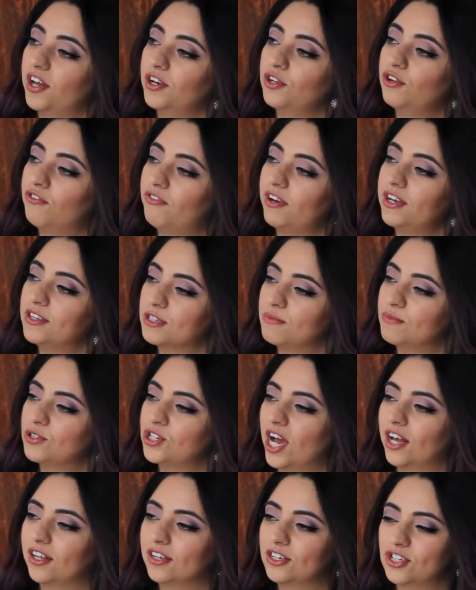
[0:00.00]
fun. You face some
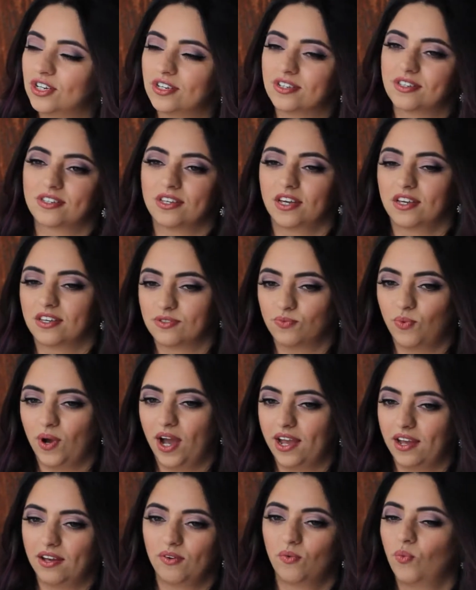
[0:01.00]
challenges because
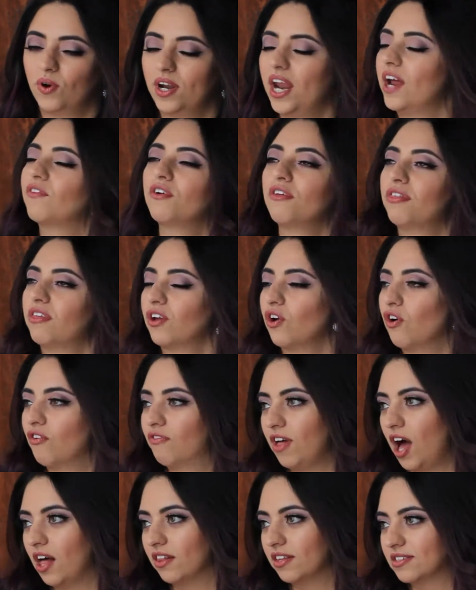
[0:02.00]
why would everything go
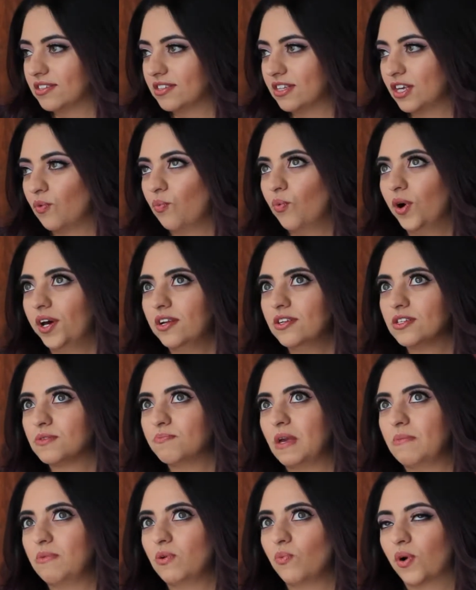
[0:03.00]
flawlessly? What is
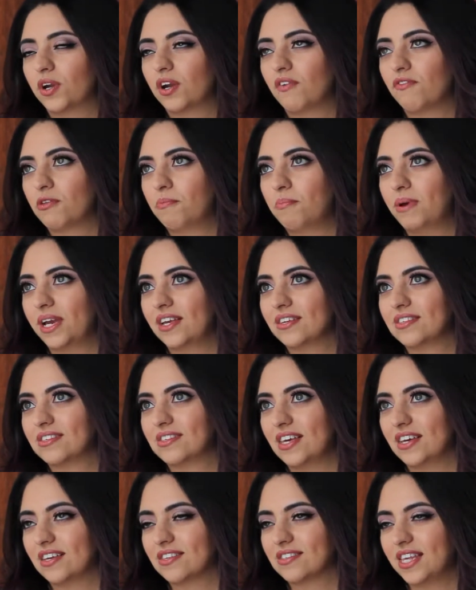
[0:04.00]
maybe one of the
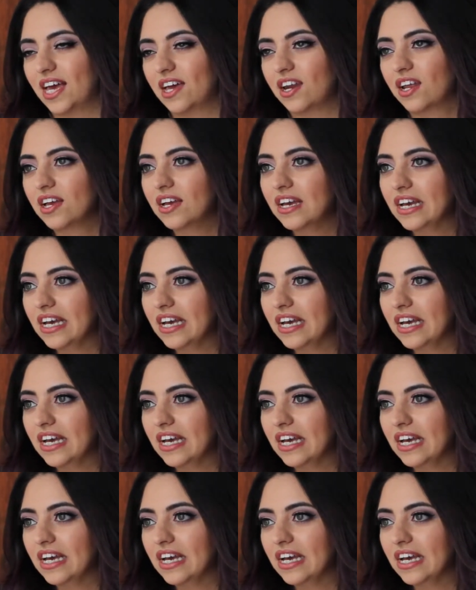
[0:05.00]
biggest things that